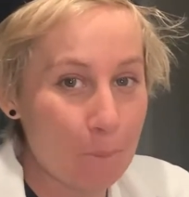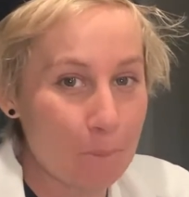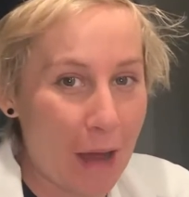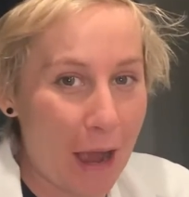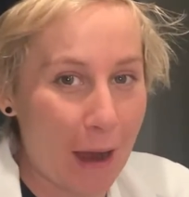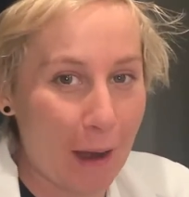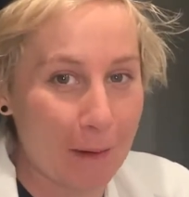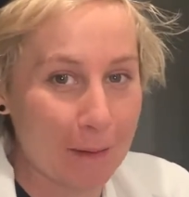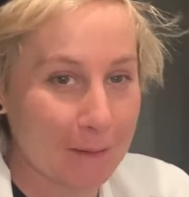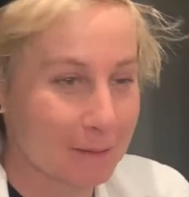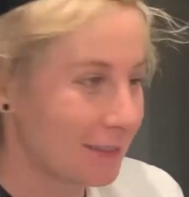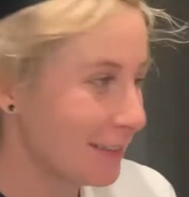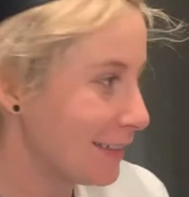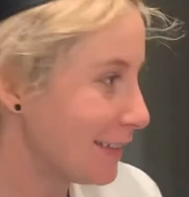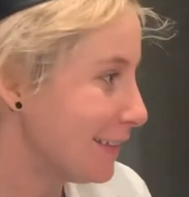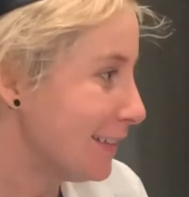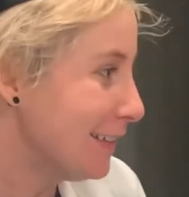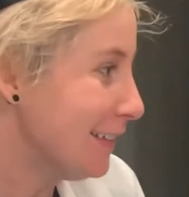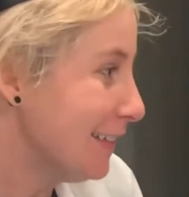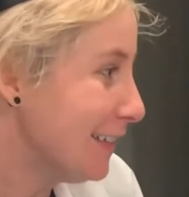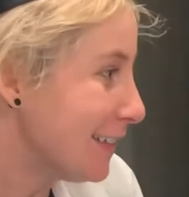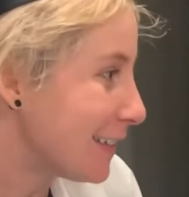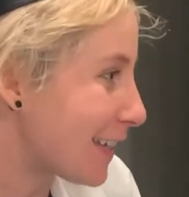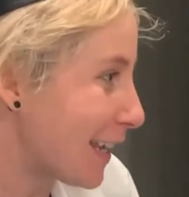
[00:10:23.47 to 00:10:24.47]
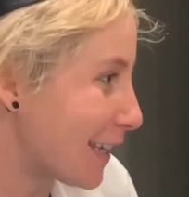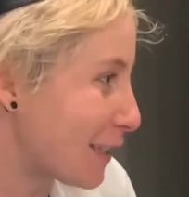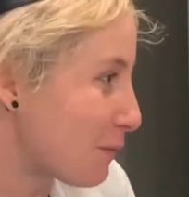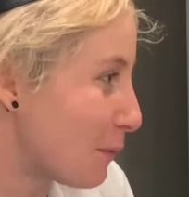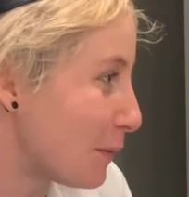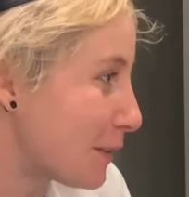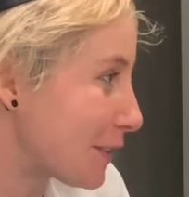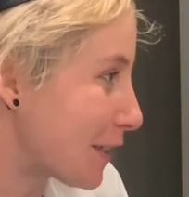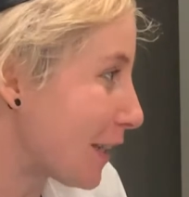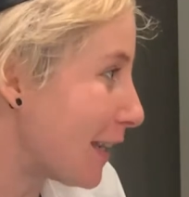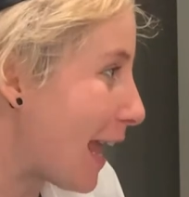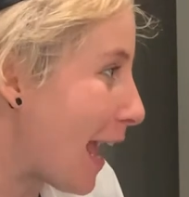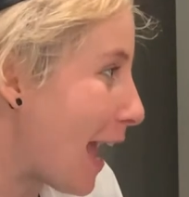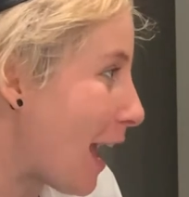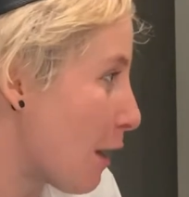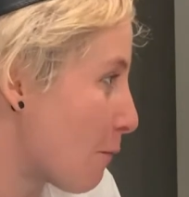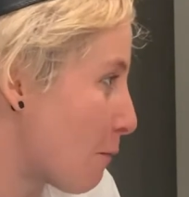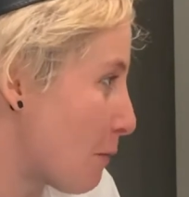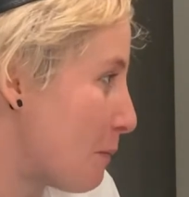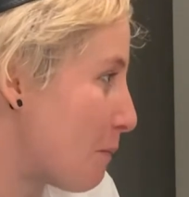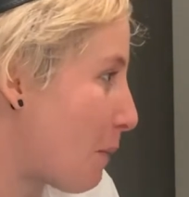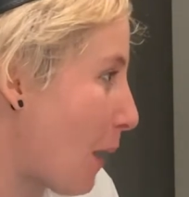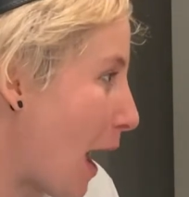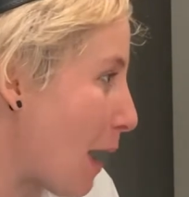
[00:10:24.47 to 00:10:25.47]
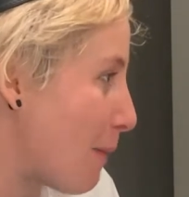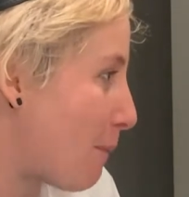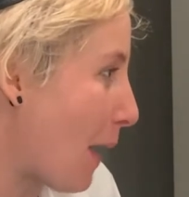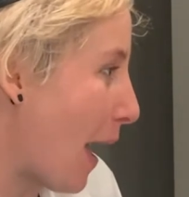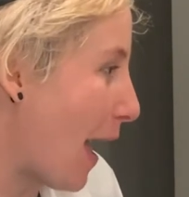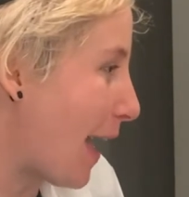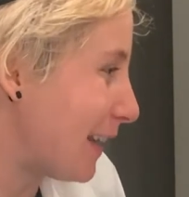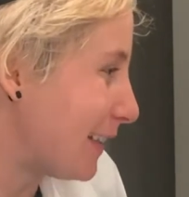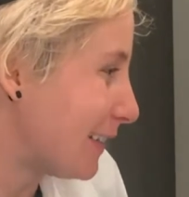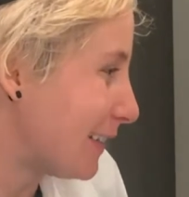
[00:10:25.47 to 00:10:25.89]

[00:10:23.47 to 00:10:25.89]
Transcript: part. Guess what's gonna happen, Pipette?